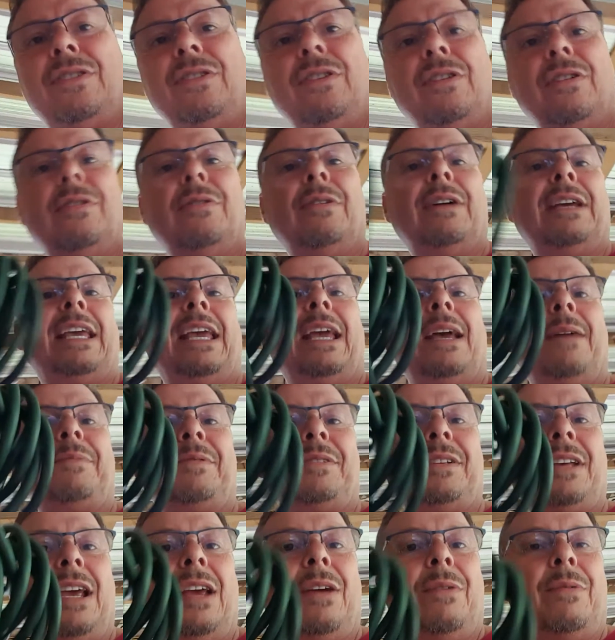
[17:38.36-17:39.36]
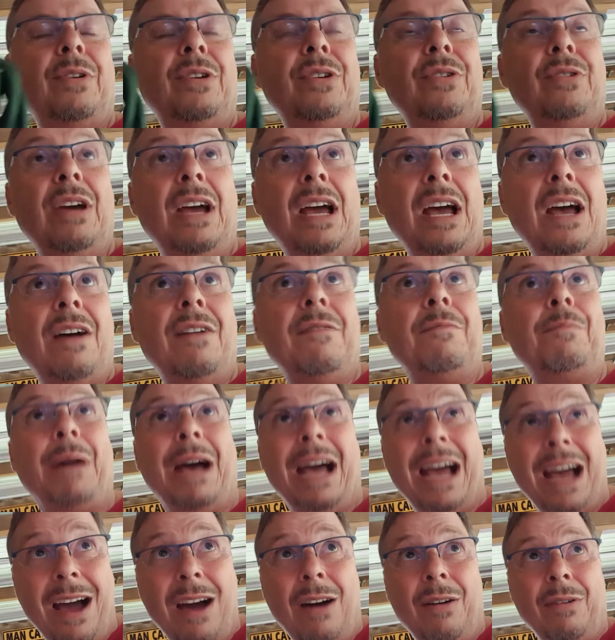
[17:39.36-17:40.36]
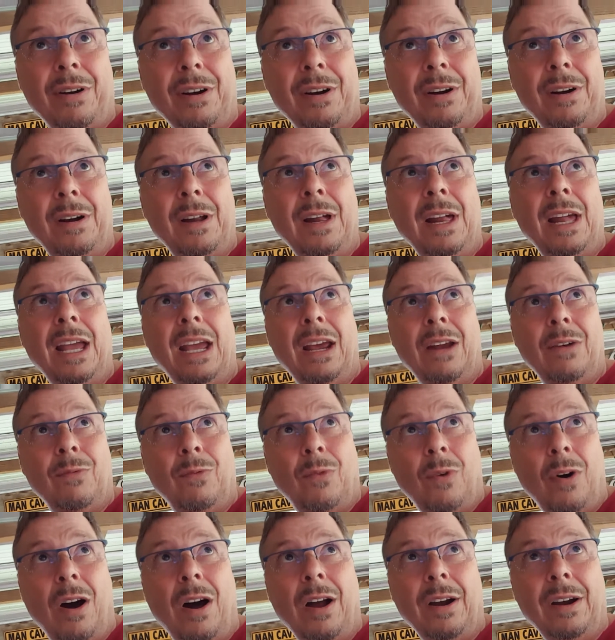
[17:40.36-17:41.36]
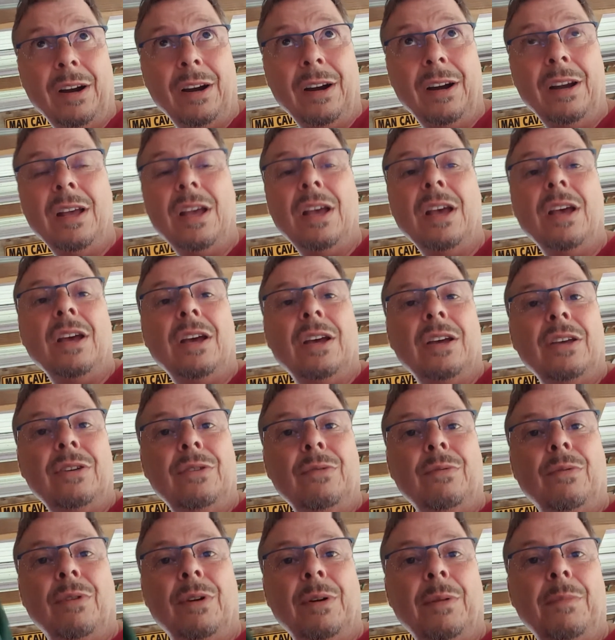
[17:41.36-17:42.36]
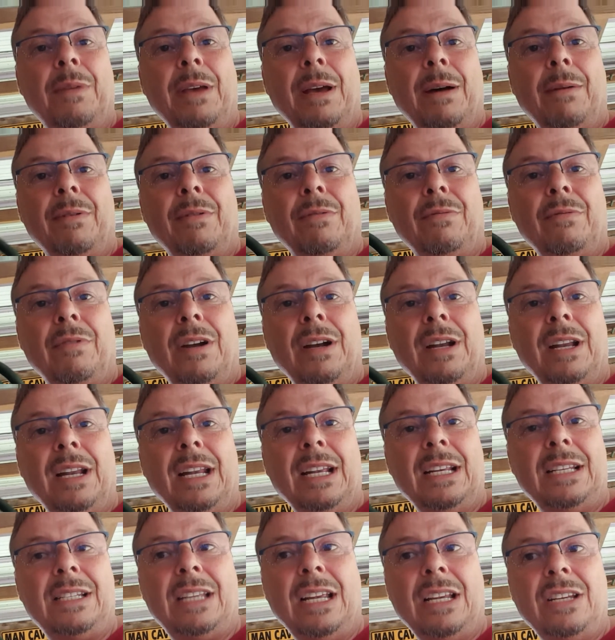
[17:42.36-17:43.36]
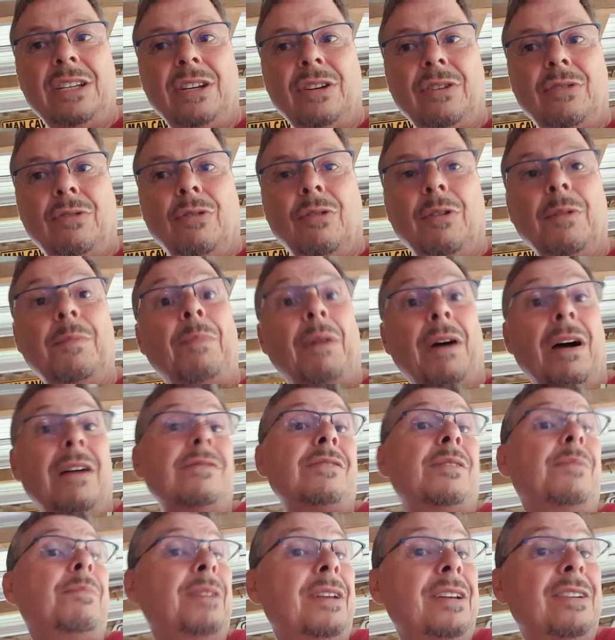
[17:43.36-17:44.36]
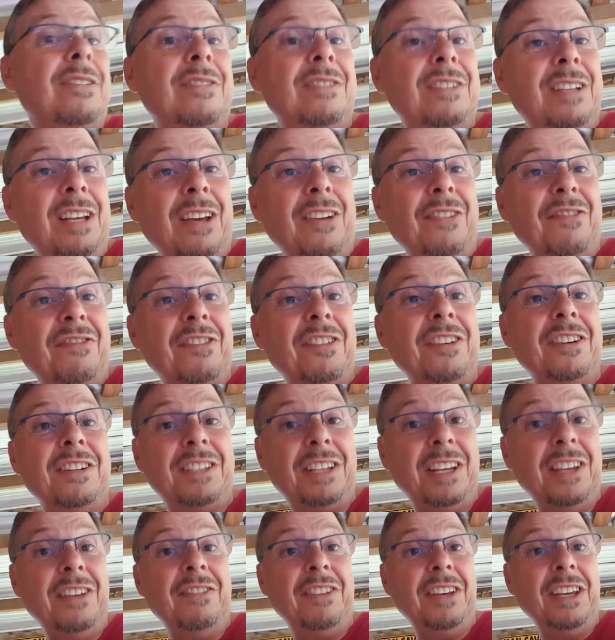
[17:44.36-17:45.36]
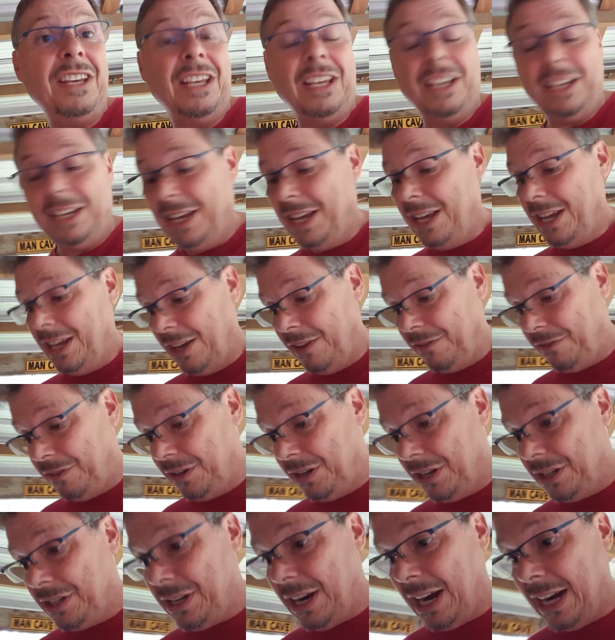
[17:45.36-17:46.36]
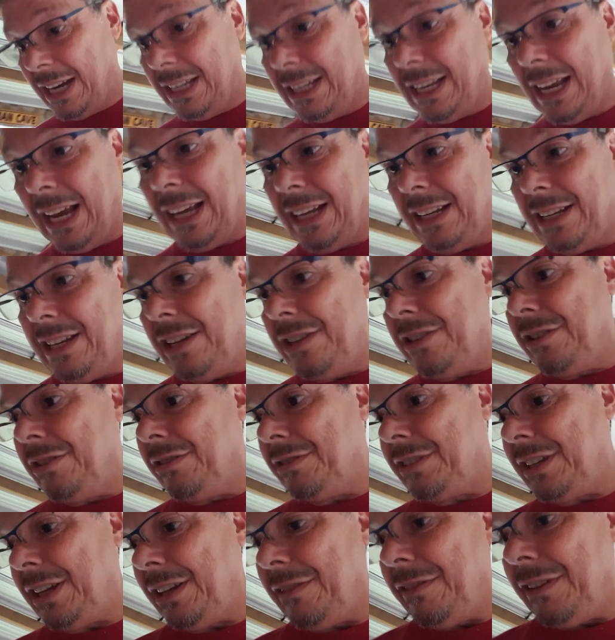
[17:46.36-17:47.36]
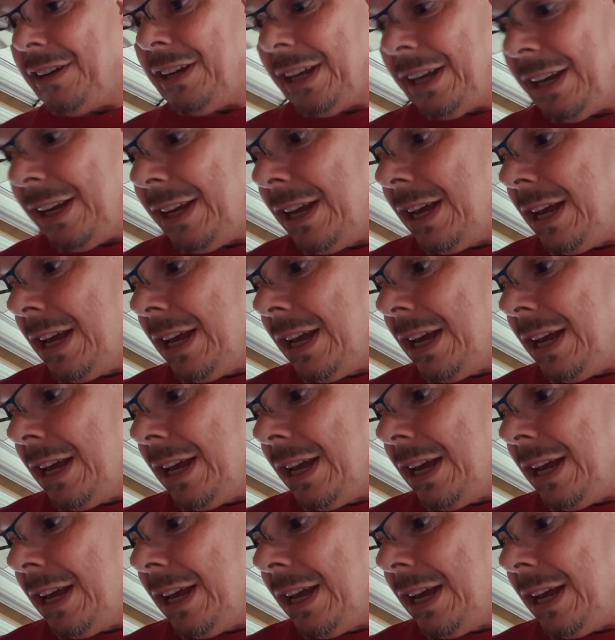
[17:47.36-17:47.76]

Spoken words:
you go to a campsite where you have power and water, you want to be able to run an extension cord possibly in your tent for a TV if you decide to take a digital TV.